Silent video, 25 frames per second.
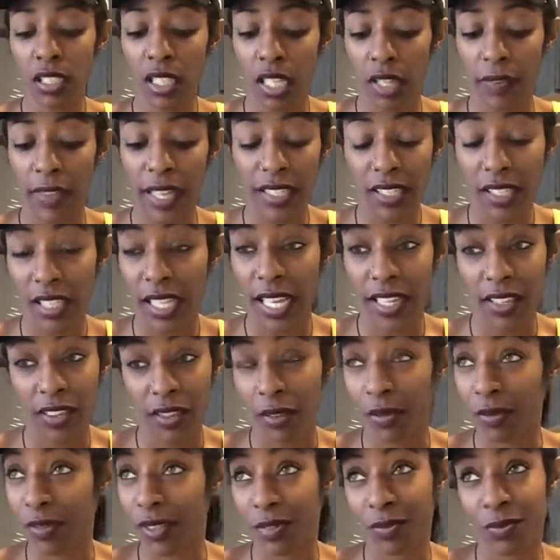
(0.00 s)
That's like
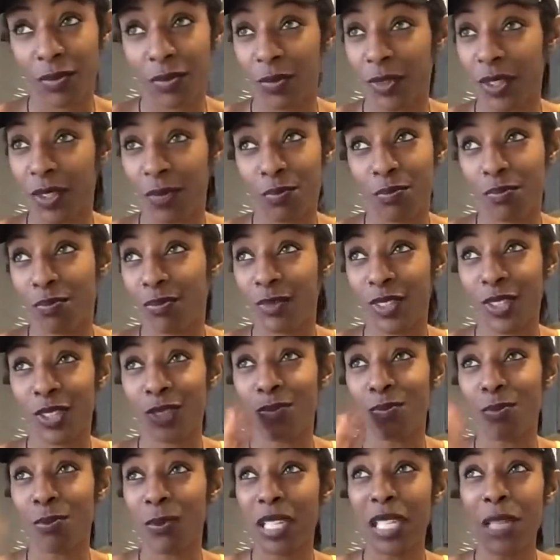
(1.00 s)

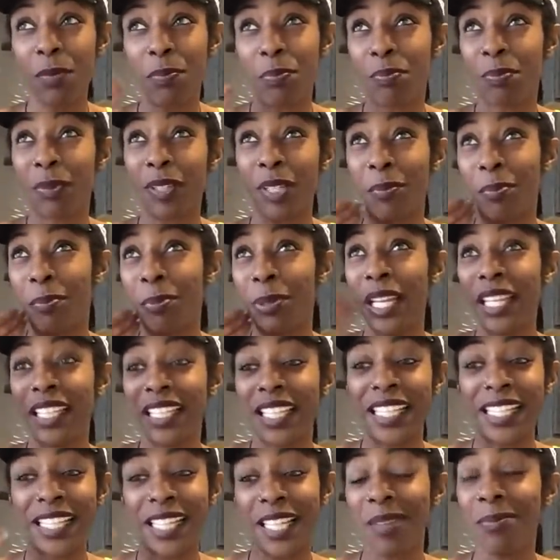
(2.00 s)
me
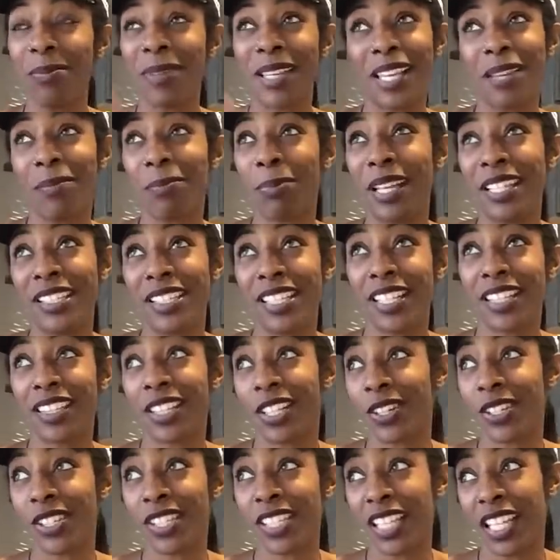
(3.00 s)
completely keeping it PG
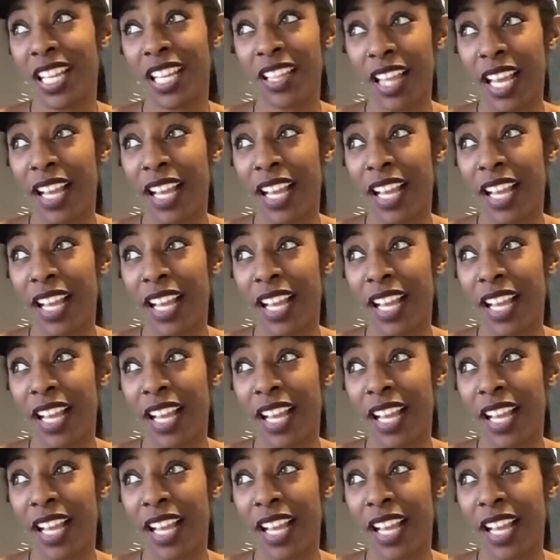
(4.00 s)
13.